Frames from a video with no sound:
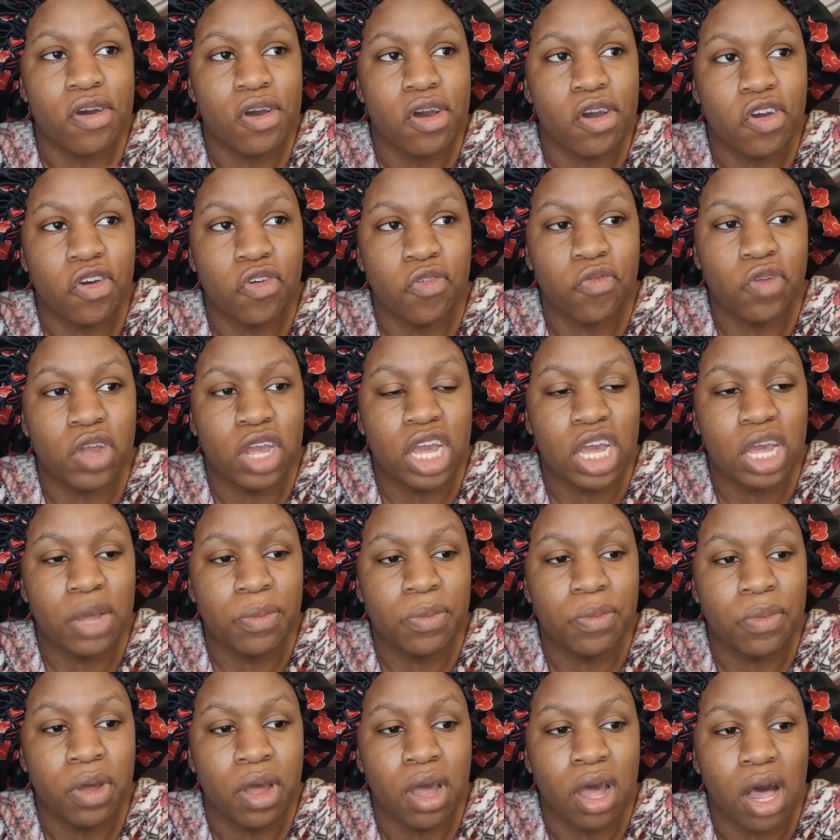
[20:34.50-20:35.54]

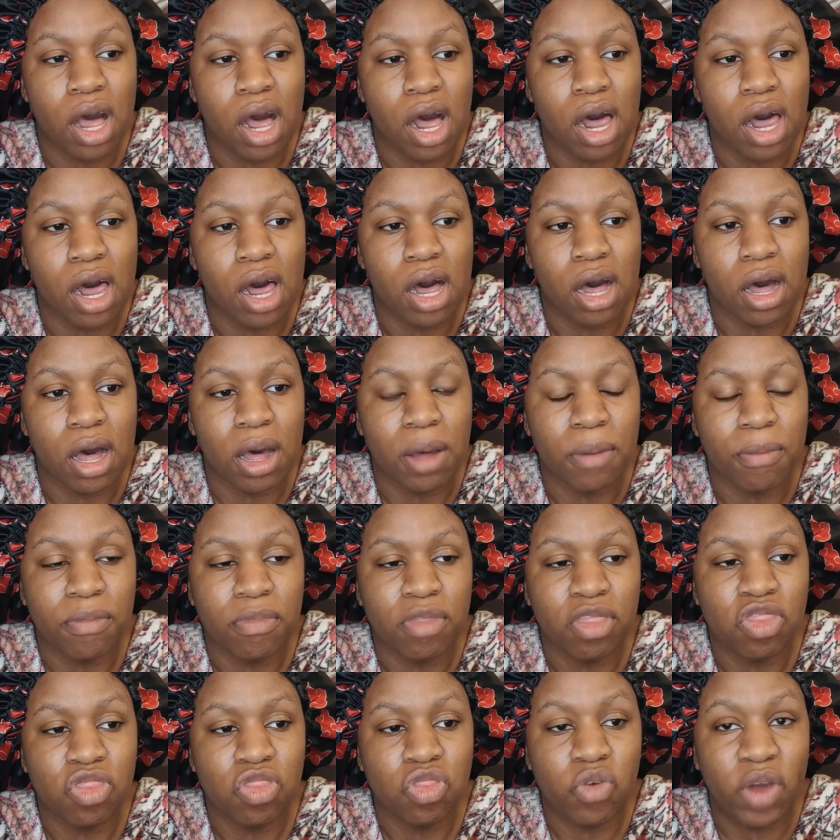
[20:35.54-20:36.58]
Kareem
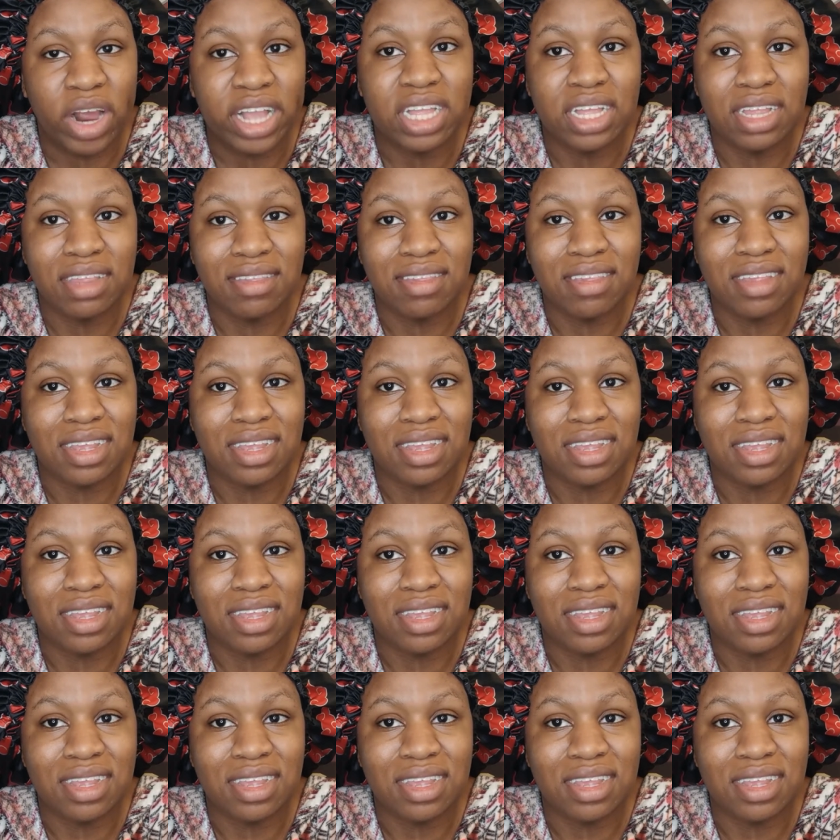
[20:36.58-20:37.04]
threatens